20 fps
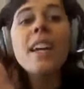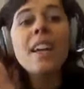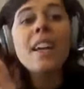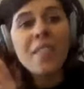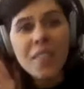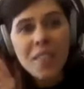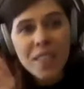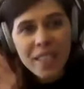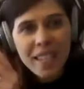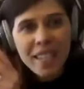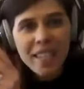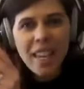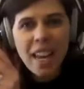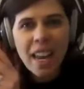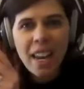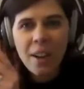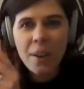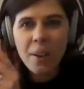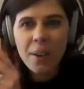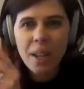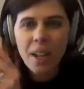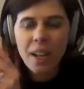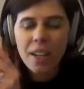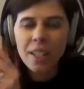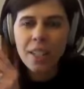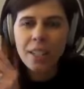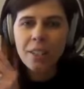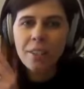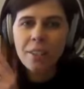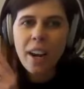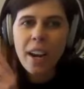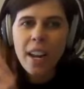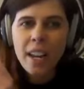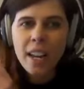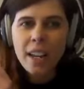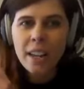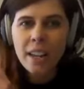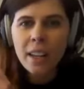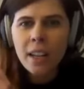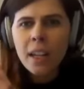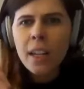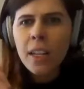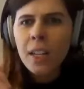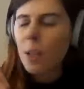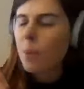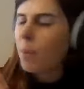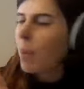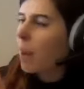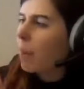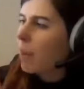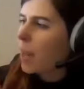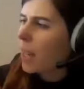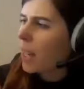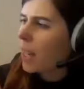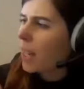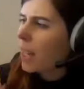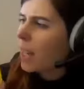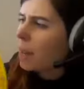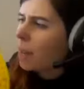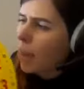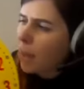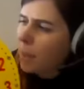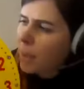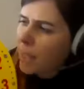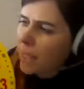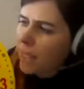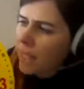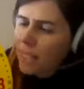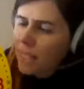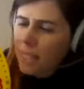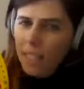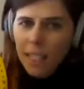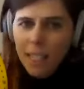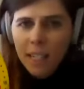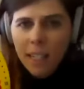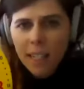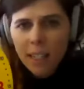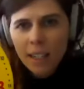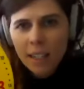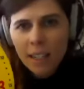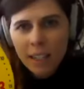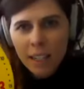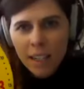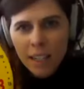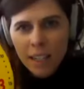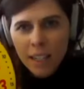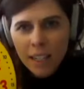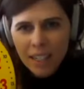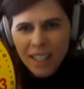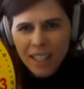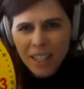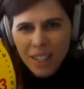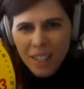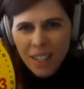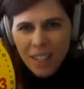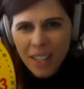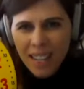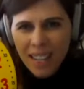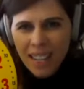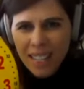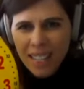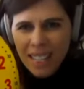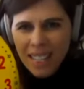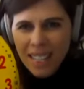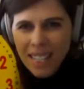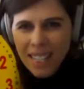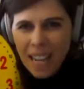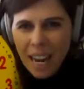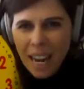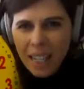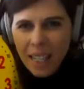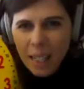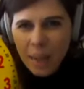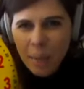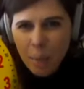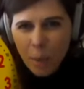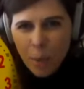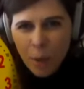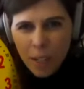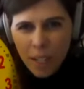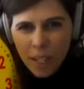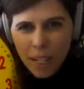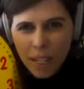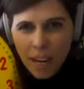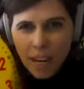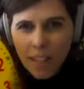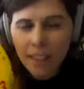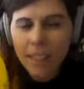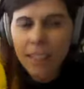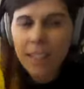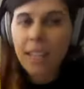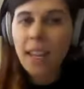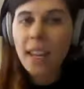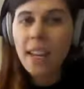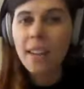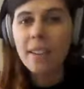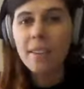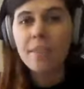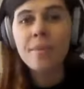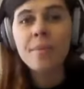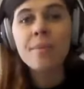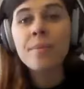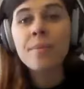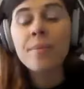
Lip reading: If you said 10 o'clock, you're right. You might be thinking, but Miss Lacey, it doesn't look like it's exactly pointing at the 10.